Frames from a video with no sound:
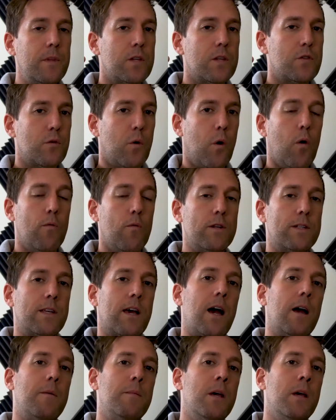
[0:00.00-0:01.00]
So over
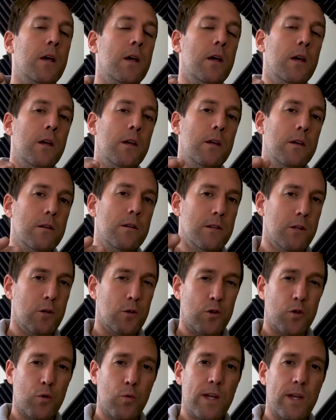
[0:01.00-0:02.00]
time,
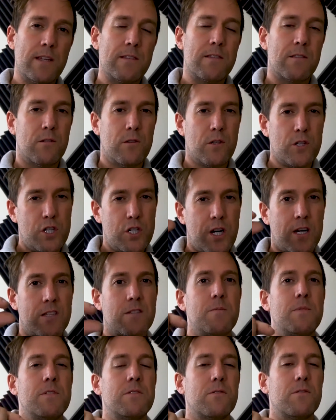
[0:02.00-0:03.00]
little tweaks, little
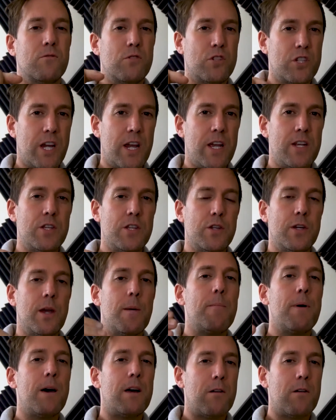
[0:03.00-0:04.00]
adjustments, little changes, you
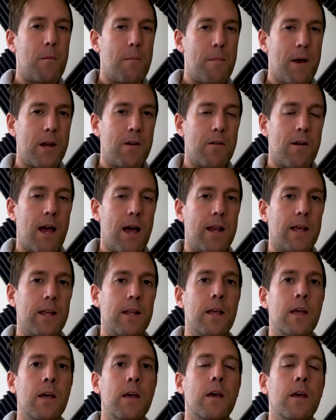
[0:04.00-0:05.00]
get better and better at
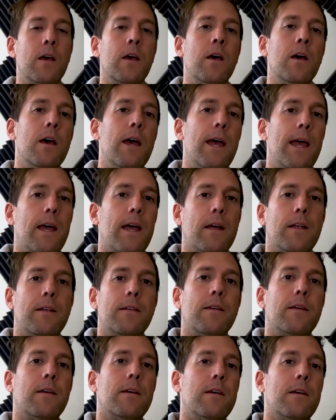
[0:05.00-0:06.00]
it, and
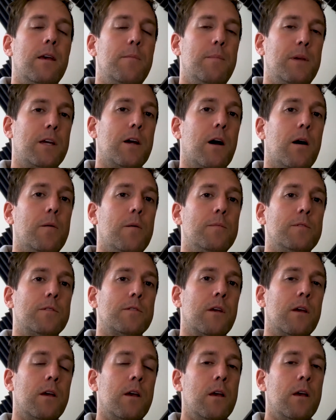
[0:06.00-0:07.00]
it
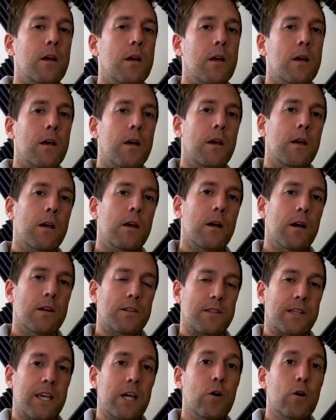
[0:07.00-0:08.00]
becomes a
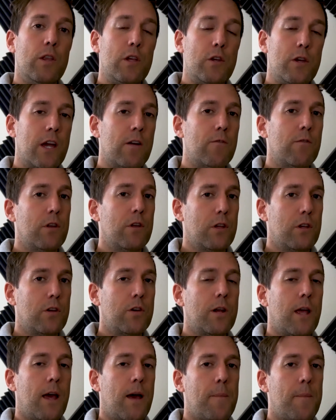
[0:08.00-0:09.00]
skill that you get really
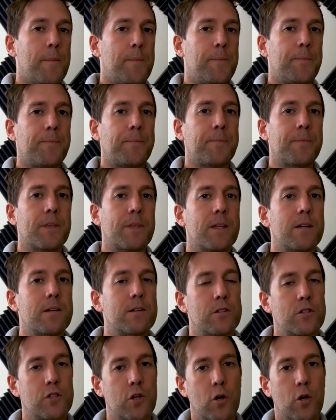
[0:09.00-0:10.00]
good at.
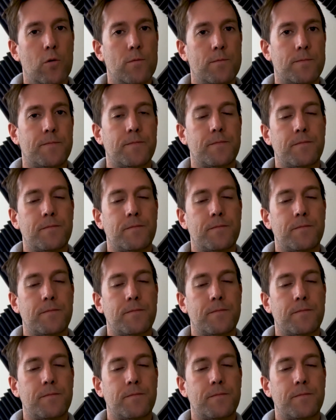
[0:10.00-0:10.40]
So